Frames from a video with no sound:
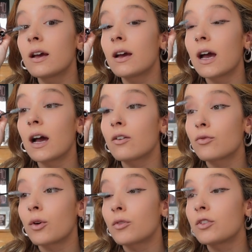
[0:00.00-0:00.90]

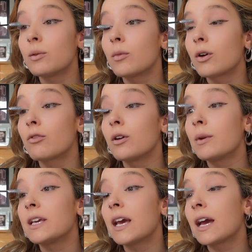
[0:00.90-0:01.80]
have obviously my room
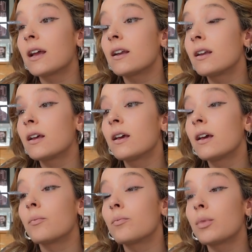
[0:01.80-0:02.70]
again
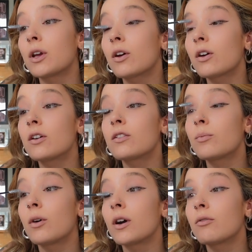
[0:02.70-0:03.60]
because
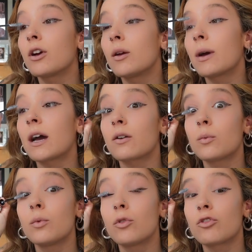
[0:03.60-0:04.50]
my room had a
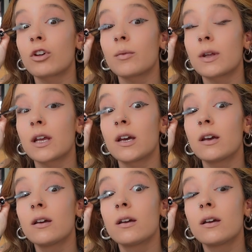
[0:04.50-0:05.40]
wardrobe in it.
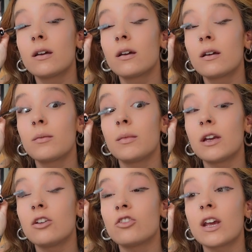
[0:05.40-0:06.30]

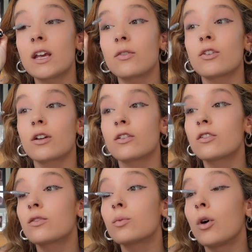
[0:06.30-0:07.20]
Me and Jake have done a
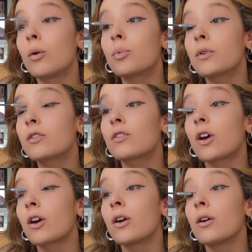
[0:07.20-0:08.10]
swap,
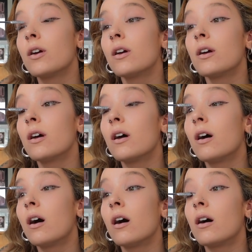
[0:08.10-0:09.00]
so
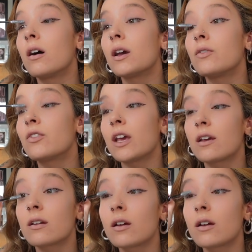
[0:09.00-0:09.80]
I've taken